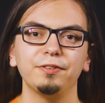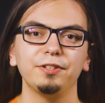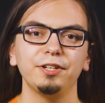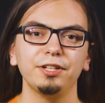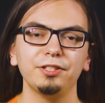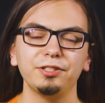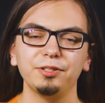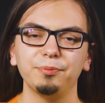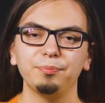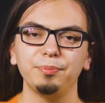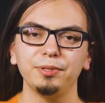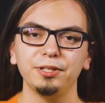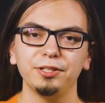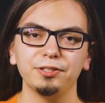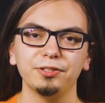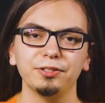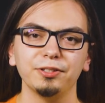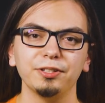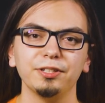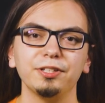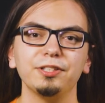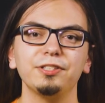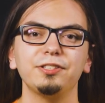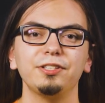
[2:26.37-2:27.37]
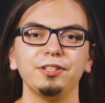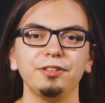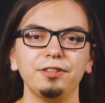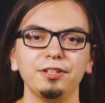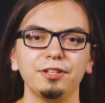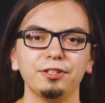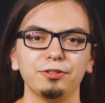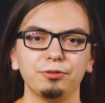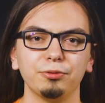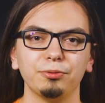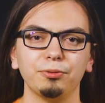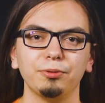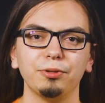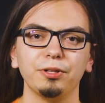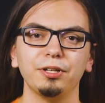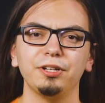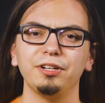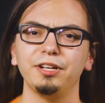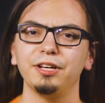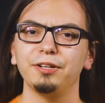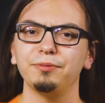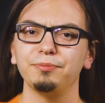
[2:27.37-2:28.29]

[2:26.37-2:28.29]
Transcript: Vanessa Beasley, Cynthia Toolin,